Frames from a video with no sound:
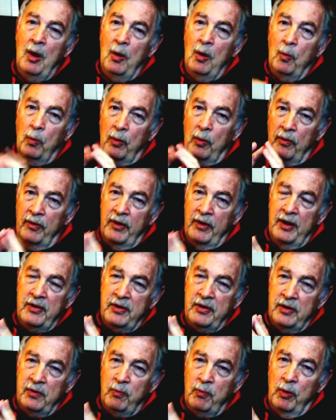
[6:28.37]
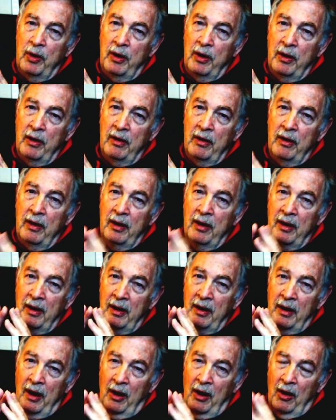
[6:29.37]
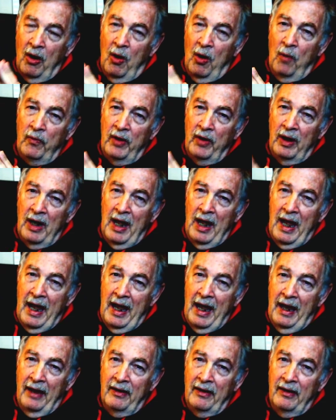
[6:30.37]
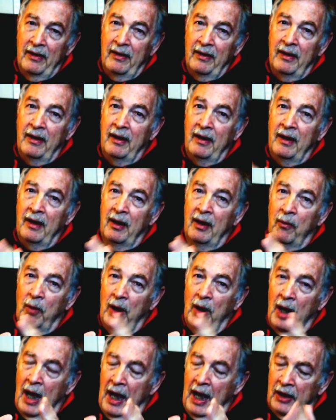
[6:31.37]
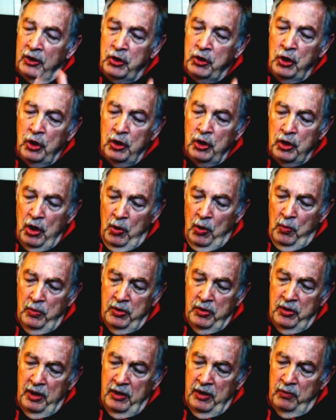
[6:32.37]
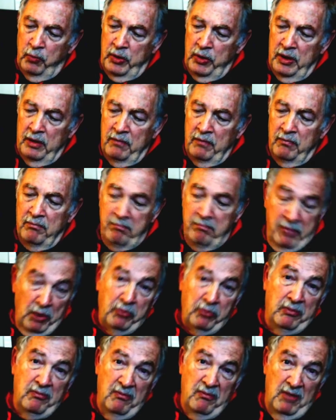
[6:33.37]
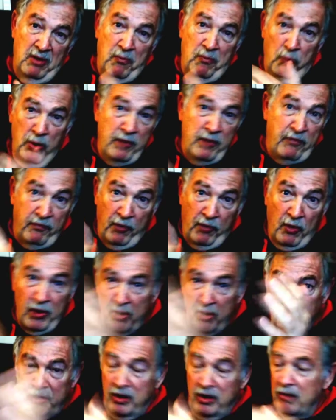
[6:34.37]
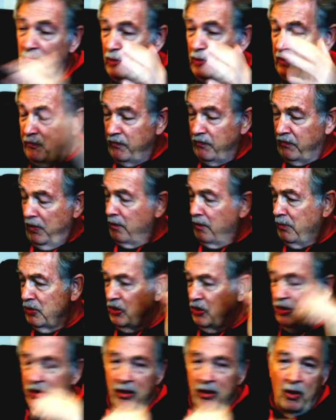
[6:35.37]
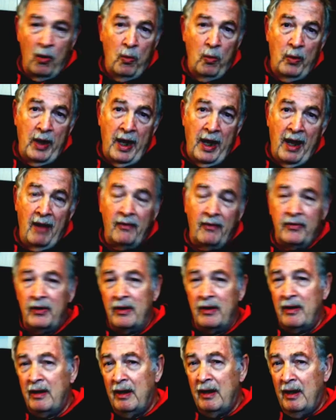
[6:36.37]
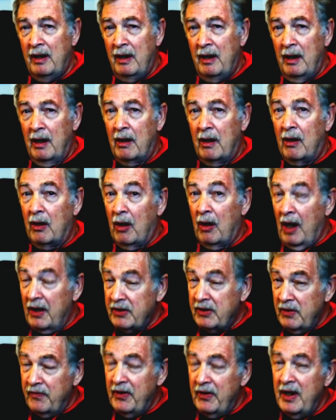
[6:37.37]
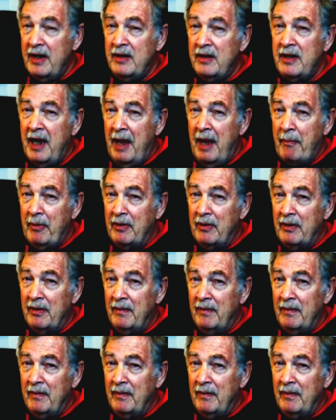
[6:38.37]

Well, this is where, along the line, I took notes as we built and refurnished and refurbished the whole house, and lots of things happened.